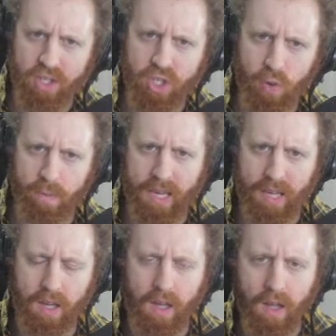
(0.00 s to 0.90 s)

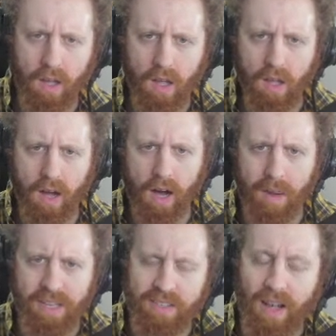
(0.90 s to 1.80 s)
2P.
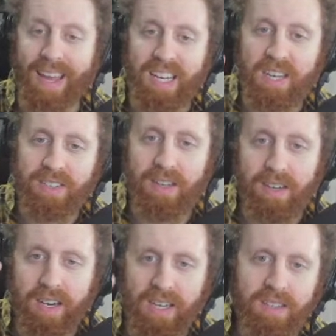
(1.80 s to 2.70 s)
It's not that
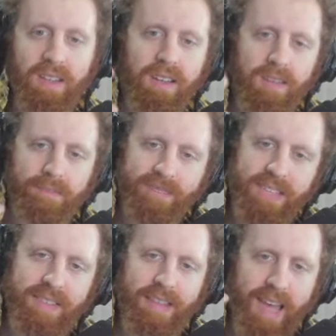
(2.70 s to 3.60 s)

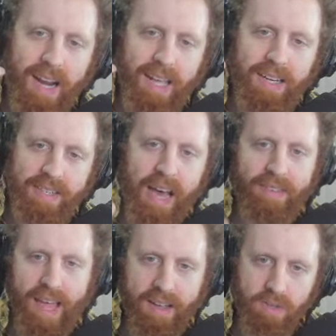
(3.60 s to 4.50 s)
it's not that he doesn't have
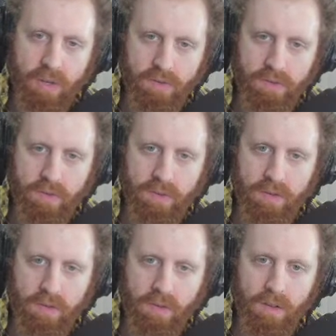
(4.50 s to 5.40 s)
answers.
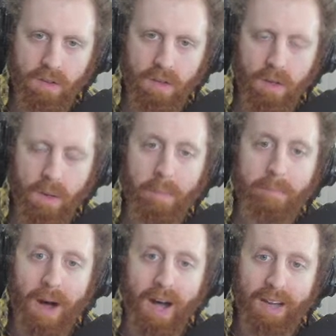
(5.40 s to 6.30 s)

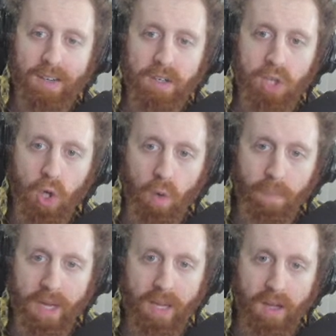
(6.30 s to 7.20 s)
But
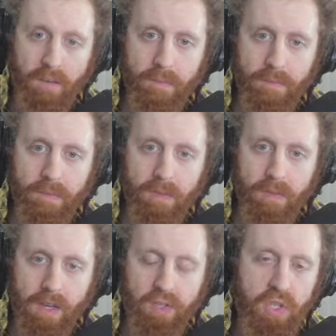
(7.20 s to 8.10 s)
2P
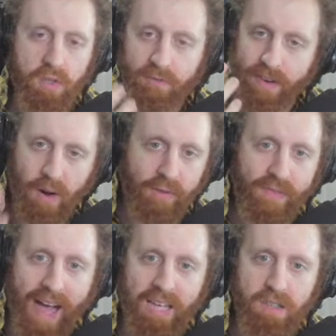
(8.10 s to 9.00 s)
is just very
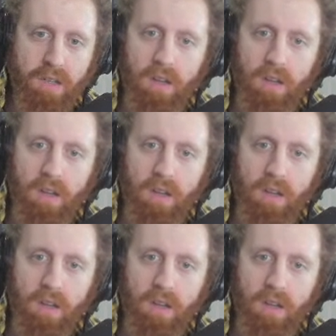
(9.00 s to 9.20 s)
fast,